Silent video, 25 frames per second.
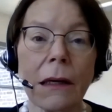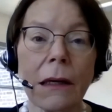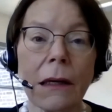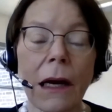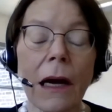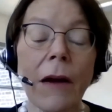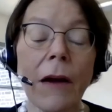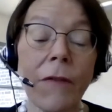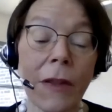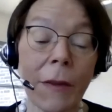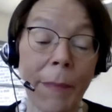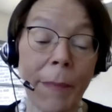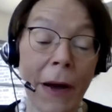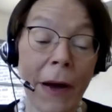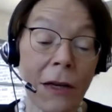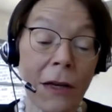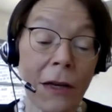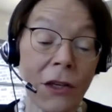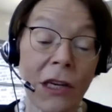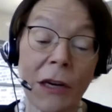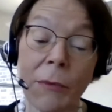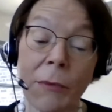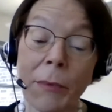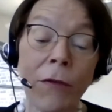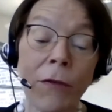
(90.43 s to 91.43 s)
Over the
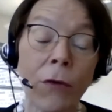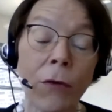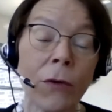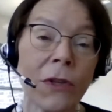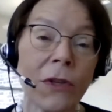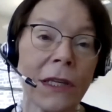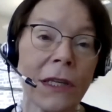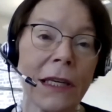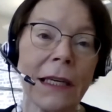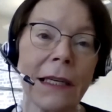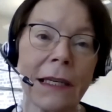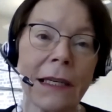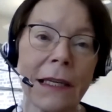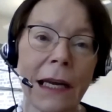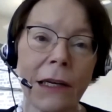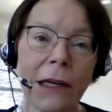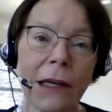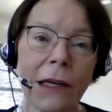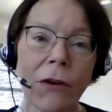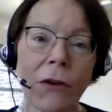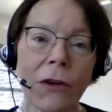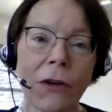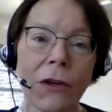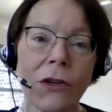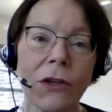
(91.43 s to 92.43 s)
past year, we've all seen
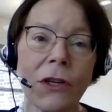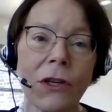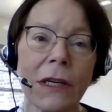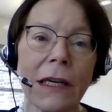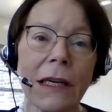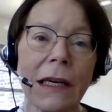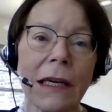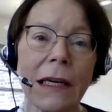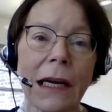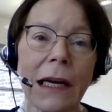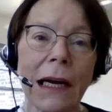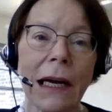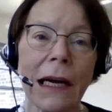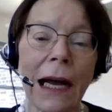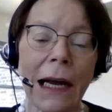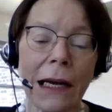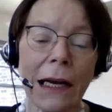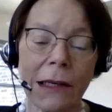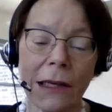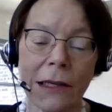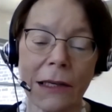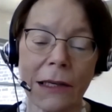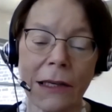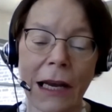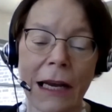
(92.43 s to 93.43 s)
technology
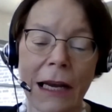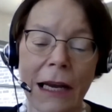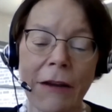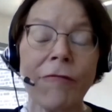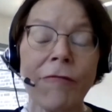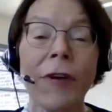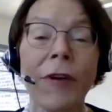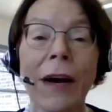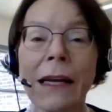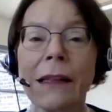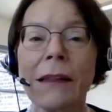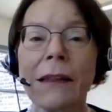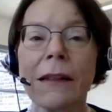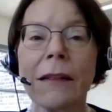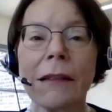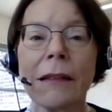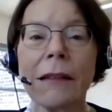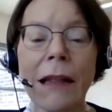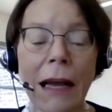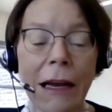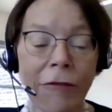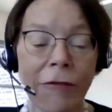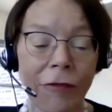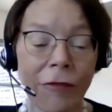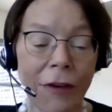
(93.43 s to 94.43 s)
act as a vital
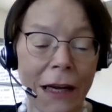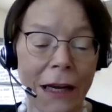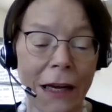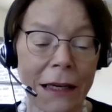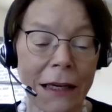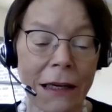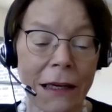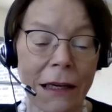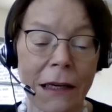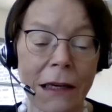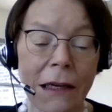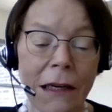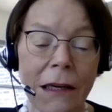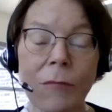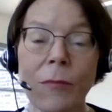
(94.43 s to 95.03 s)
lifeline,